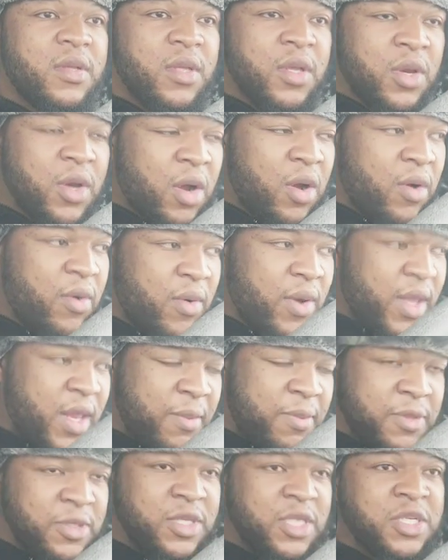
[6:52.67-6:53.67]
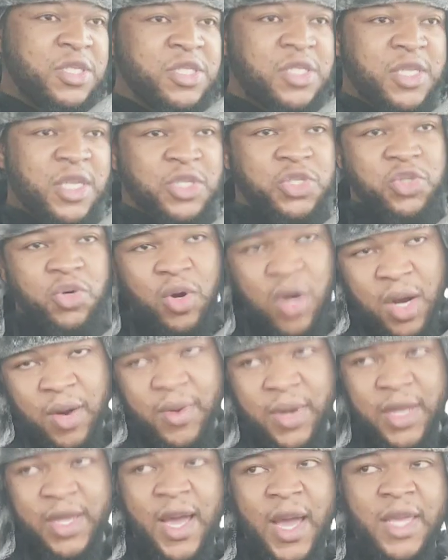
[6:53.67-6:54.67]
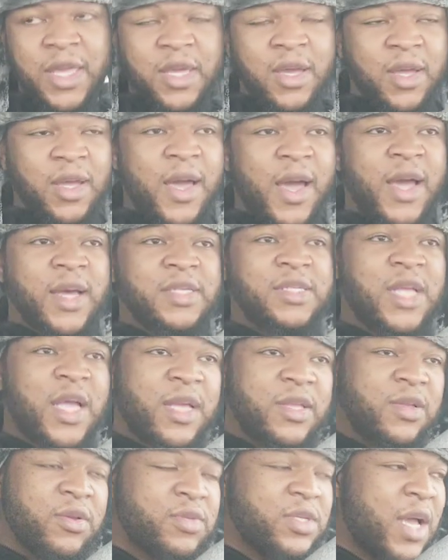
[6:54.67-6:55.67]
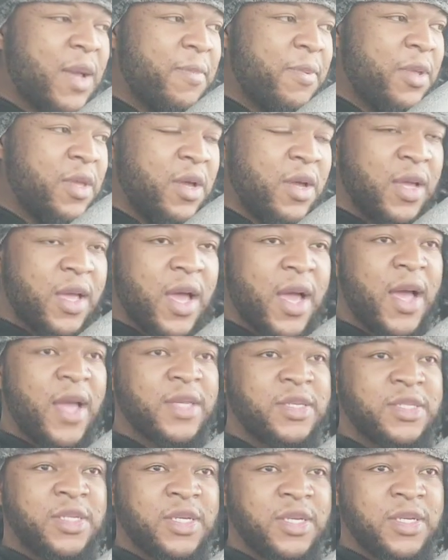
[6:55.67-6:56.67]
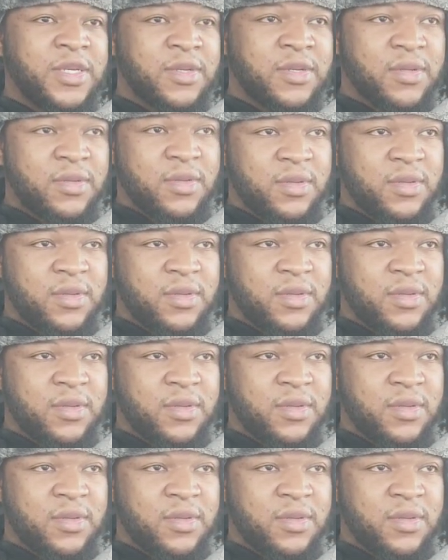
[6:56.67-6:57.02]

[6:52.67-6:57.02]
you know, in positions that you already got young guys stacked on top of young guys in.